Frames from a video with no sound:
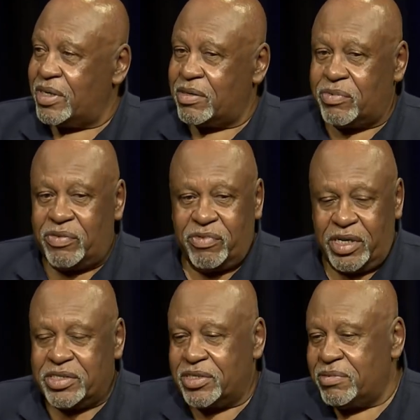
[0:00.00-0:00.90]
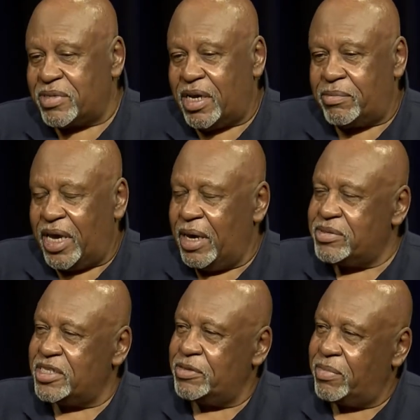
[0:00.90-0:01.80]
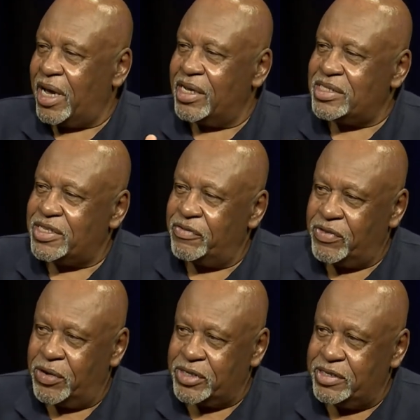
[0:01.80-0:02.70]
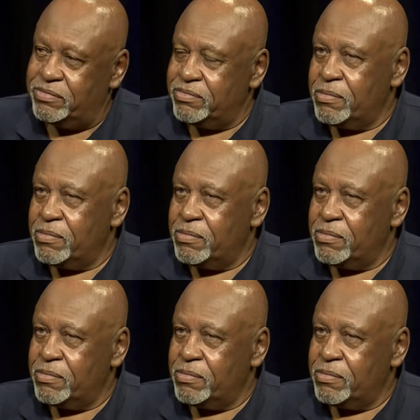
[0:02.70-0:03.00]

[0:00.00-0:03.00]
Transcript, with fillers: we registered them, got them absentee ballots, they voted.